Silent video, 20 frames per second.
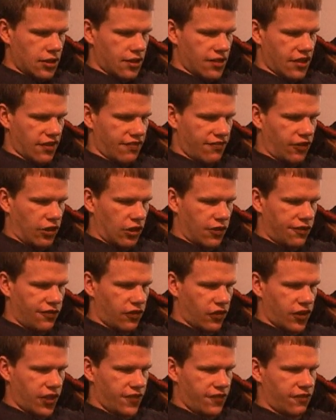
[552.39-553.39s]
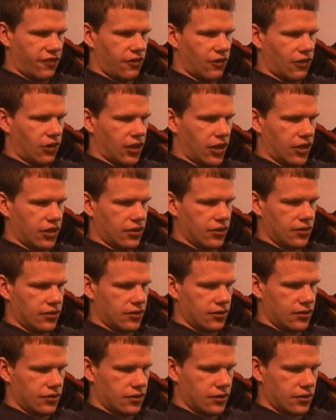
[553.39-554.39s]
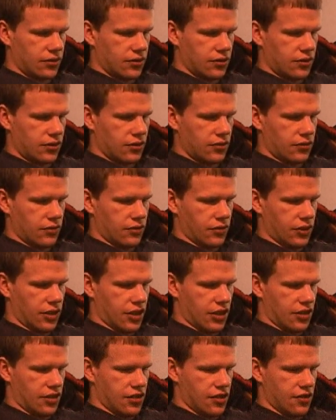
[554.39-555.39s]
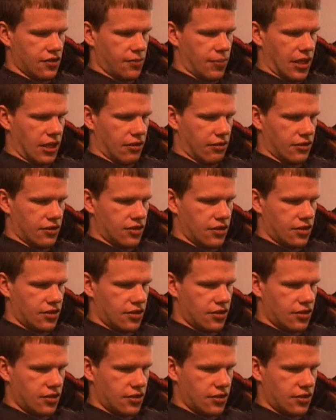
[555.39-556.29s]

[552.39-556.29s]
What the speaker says: It's at 4:44, which is about